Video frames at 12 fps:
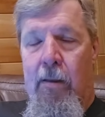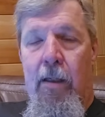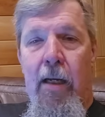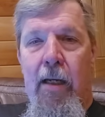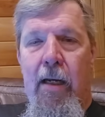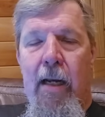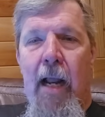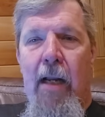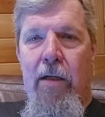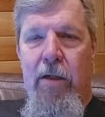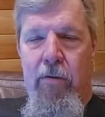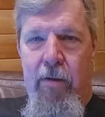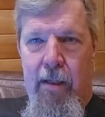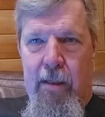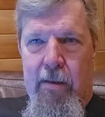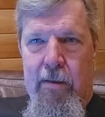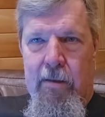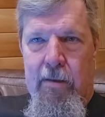can you not do
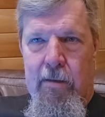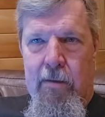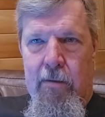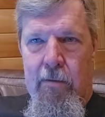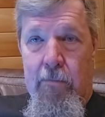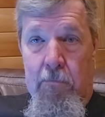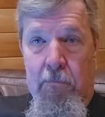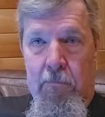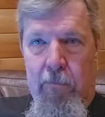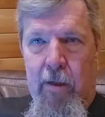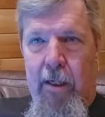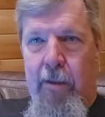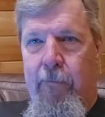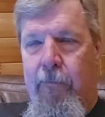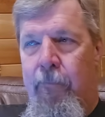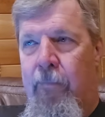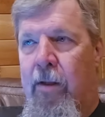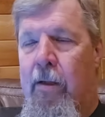this? Right?
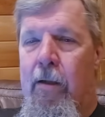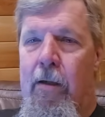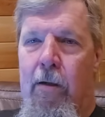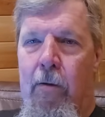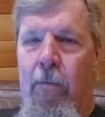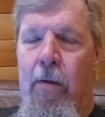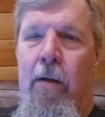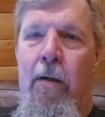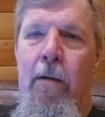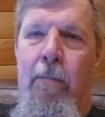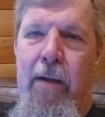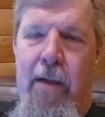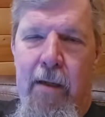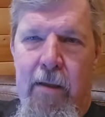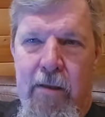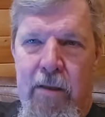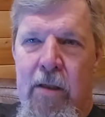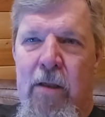You know,
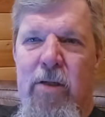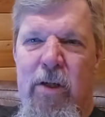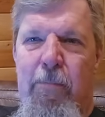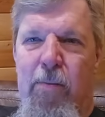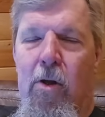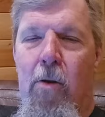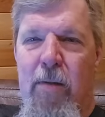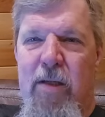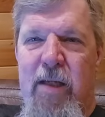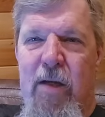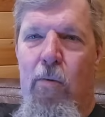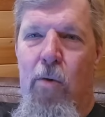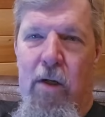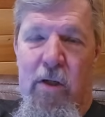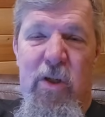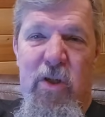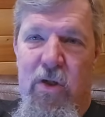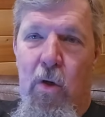because diplomacy
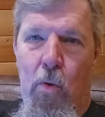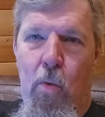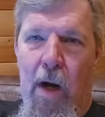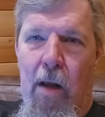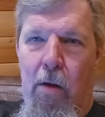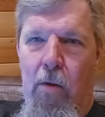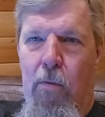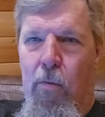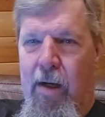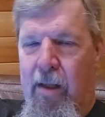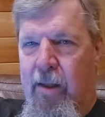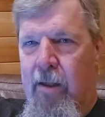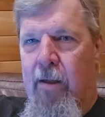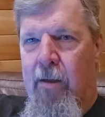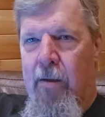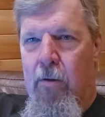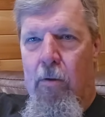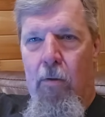works so well with
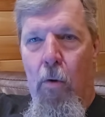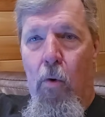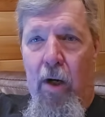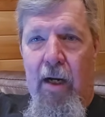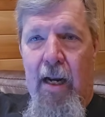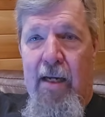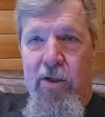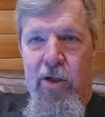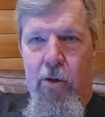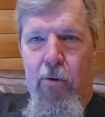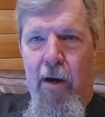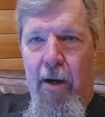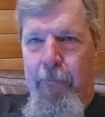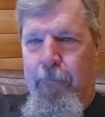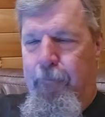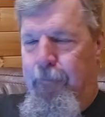organized crime.